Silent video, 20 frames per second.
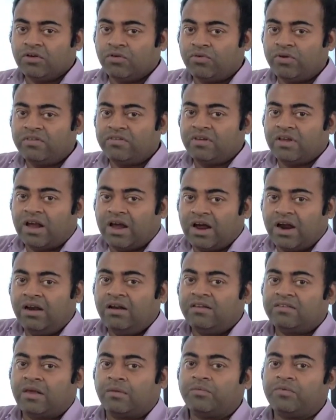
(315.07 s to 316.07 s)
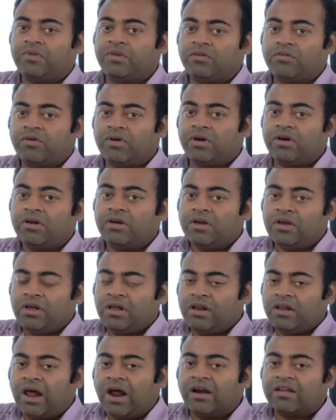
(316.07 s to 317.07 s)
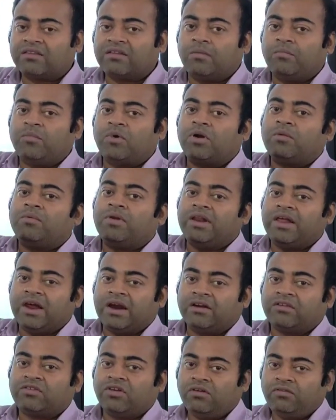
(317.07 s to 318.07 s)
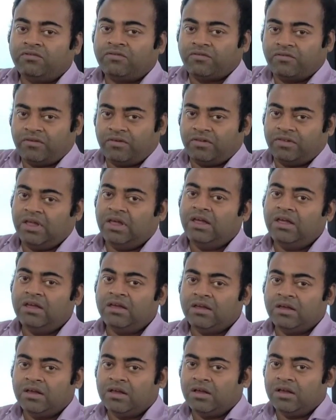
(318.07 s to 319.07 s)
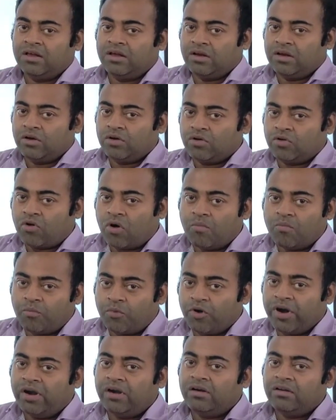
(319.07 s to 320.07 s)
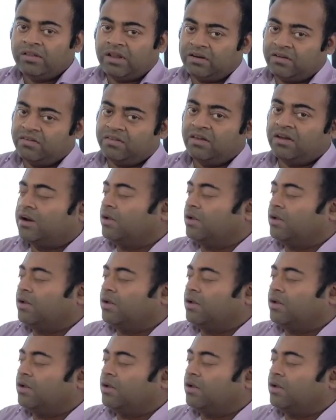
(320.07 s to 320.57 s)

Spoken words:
which are subsequent large number of layers of the component, that is the